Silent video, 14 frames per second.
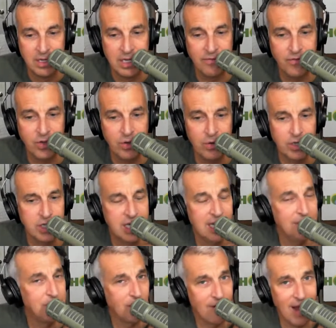If you
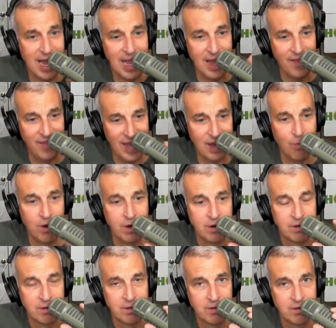keep your eye on that one,
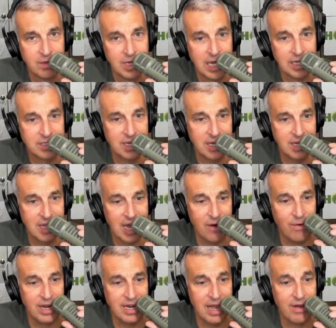I'll tell you that
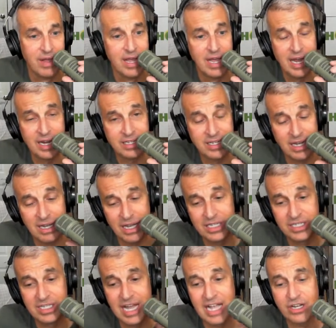right now. And I'll tell you,
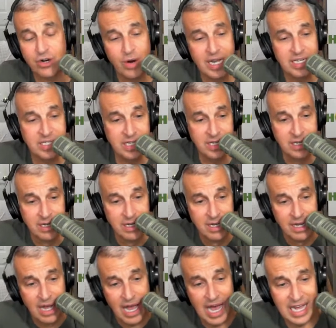it's not crazy.
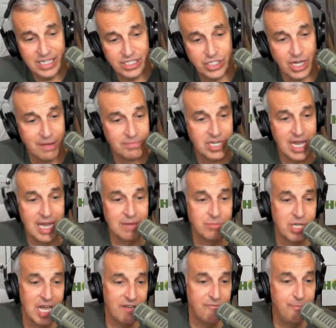I
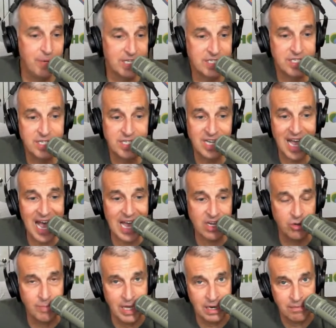sometimes have business
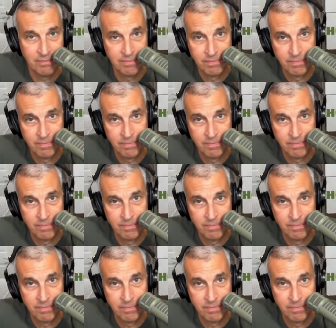acumen.